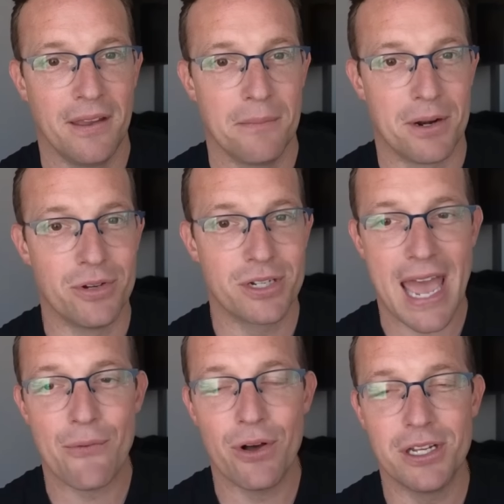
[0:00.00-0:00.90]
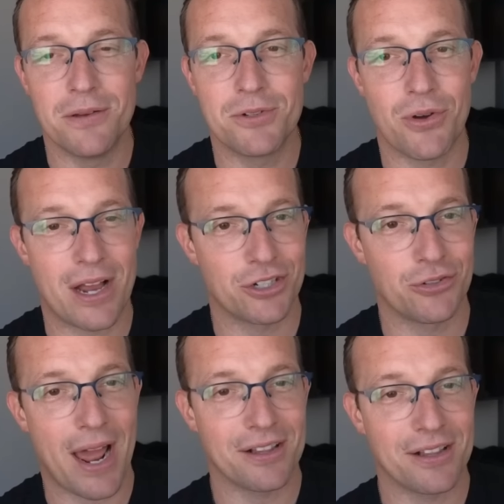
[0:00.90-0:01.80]
But it was Cat Williams who actually
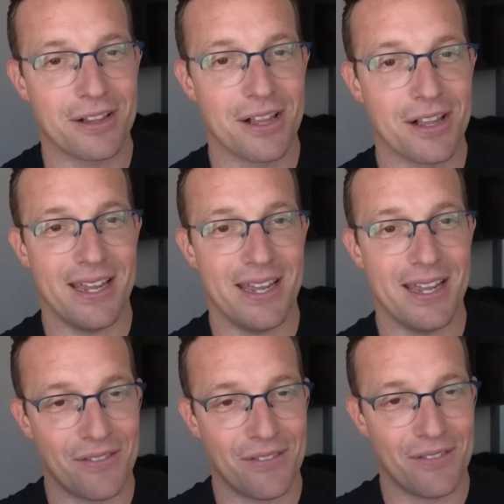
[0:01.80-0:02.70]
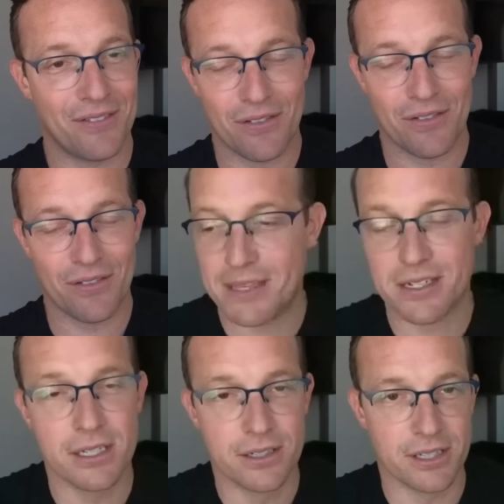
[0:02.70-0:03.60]
radicalized me. I've never heard anybody speak
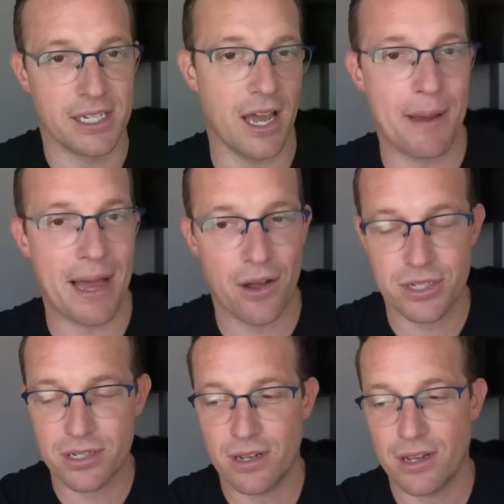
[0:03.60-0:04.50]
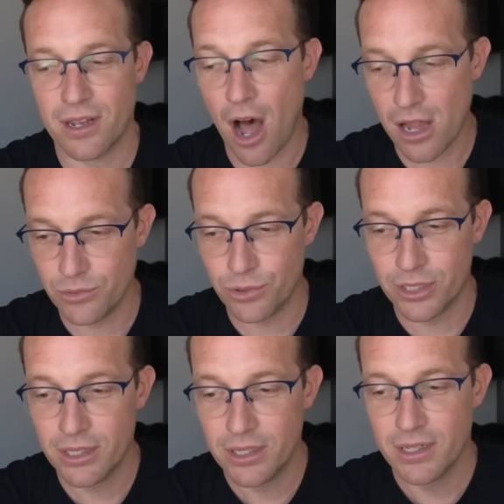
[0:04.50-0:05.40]
this clearly about
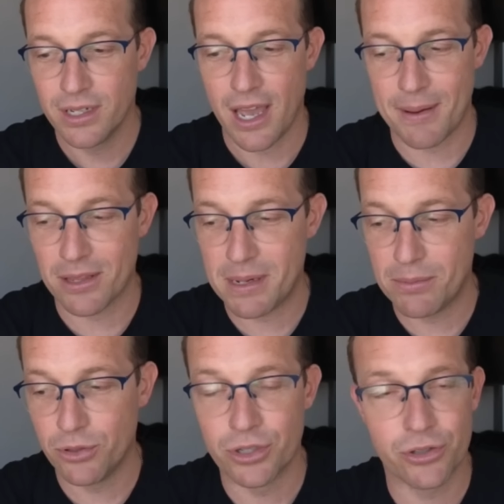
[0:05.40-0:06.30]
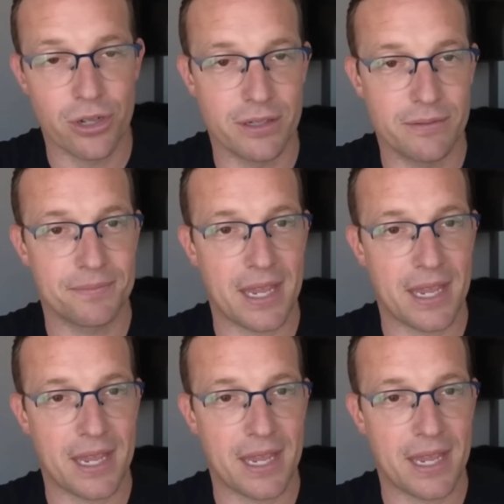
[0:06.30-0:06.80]
Hollywood and about the people who control it.